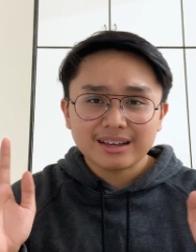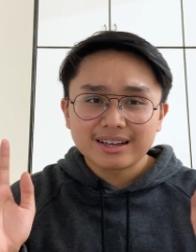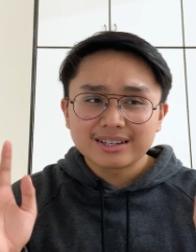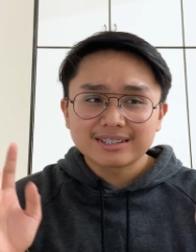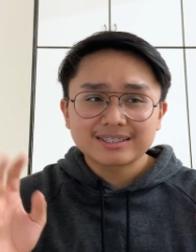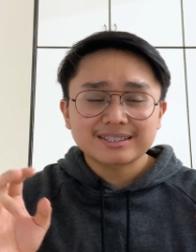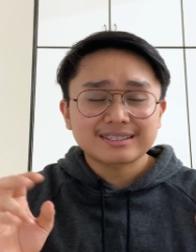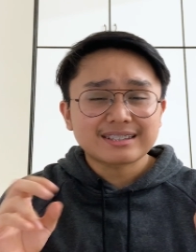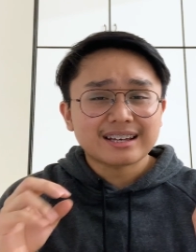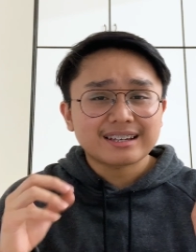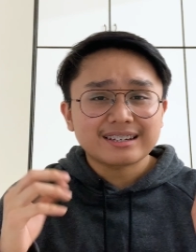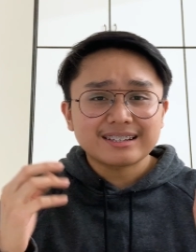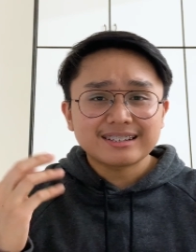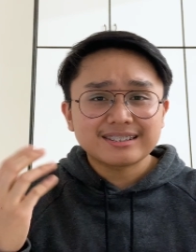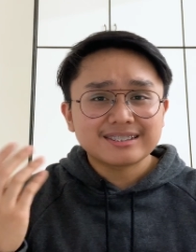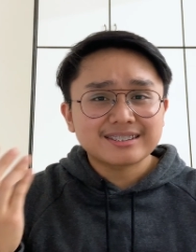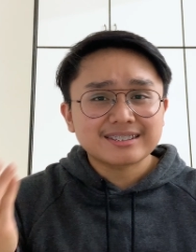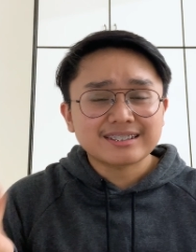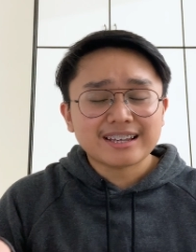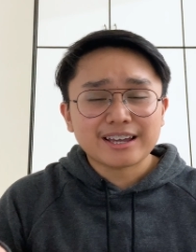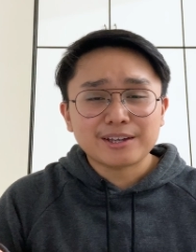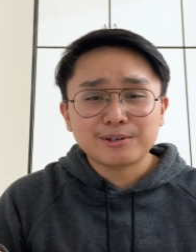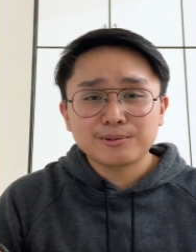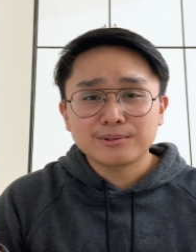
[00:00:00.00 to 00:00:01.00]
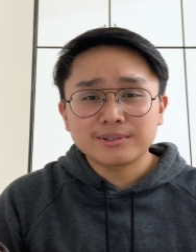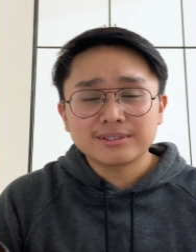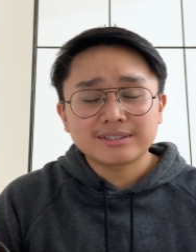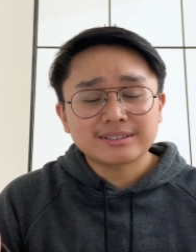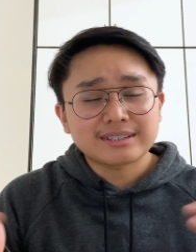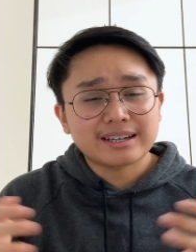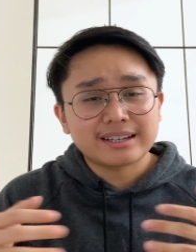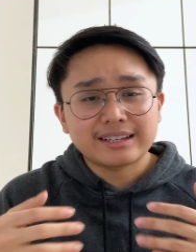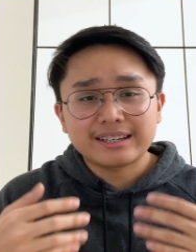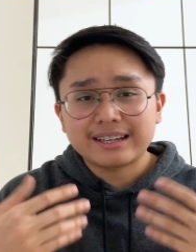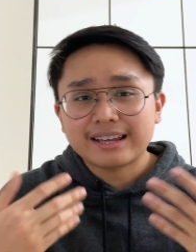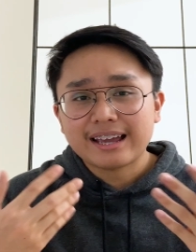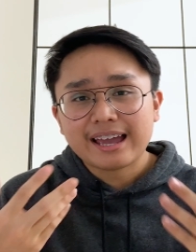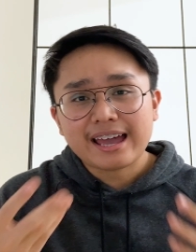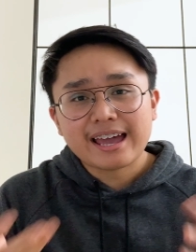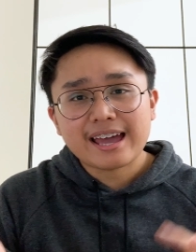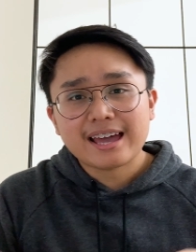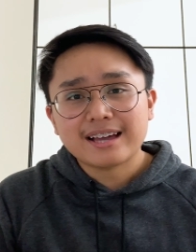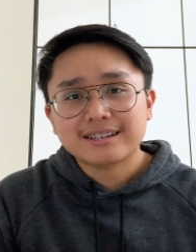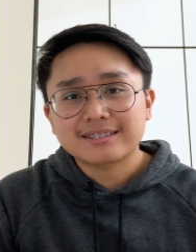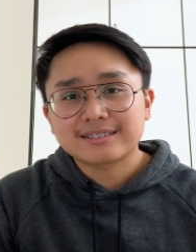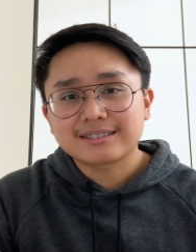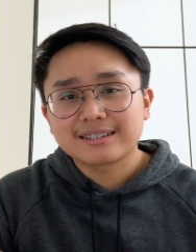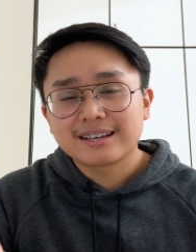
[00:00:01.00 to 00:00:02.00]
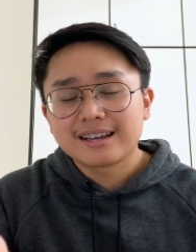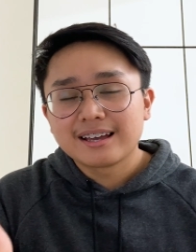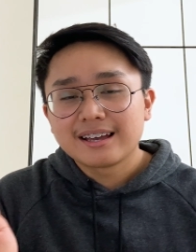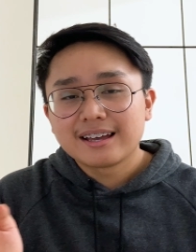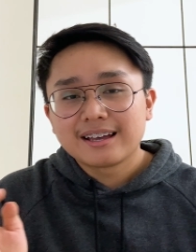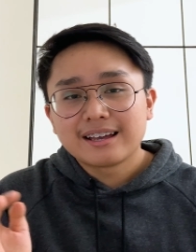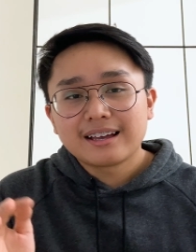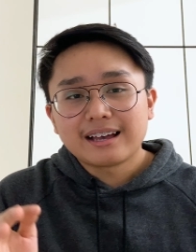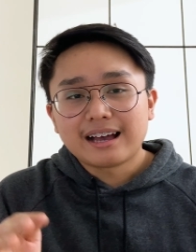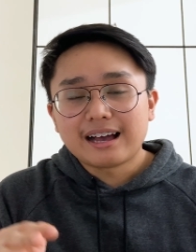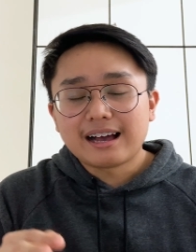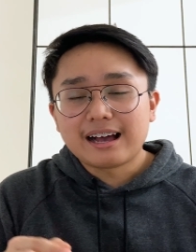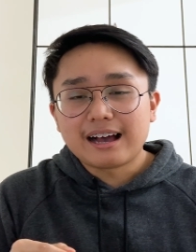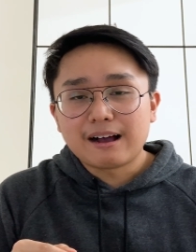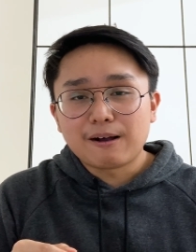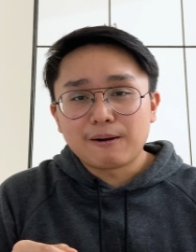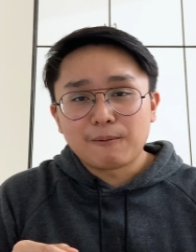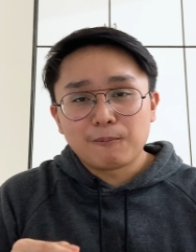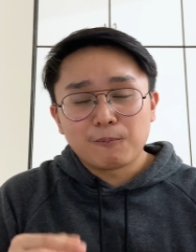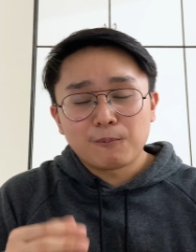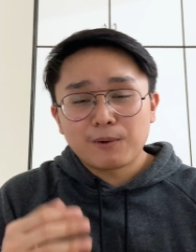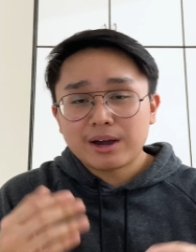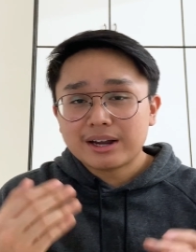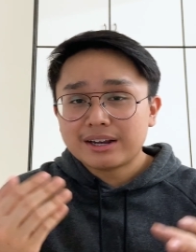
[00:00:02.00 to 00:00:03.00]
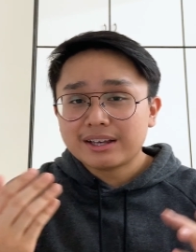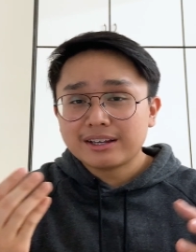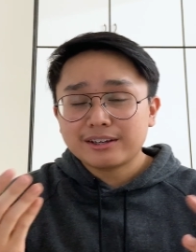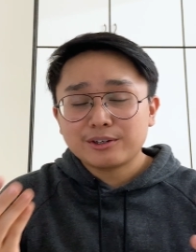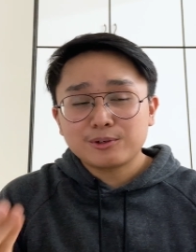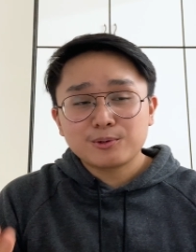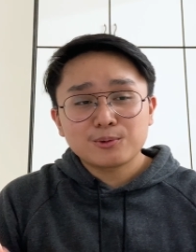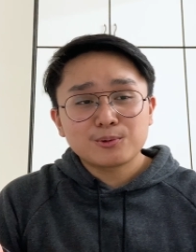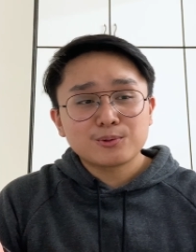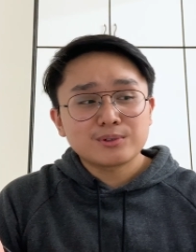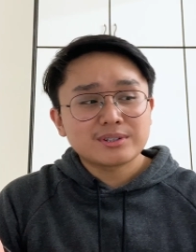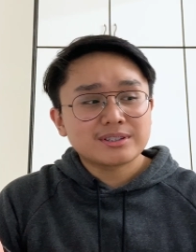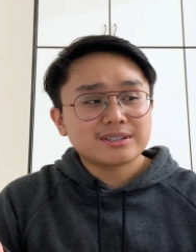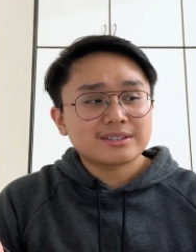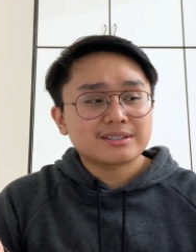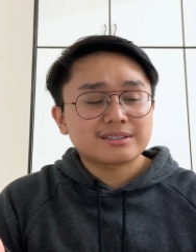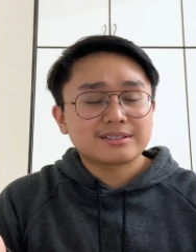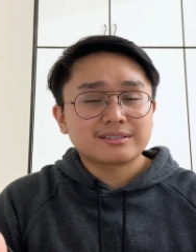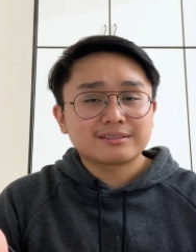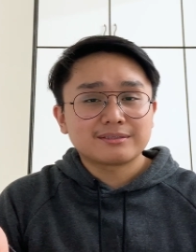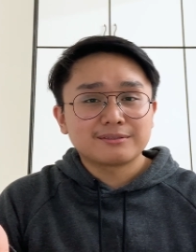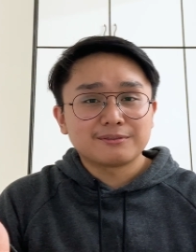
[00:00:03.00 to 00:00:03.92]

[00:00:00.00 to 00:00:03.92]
studying schedule, studying hacks. What I do is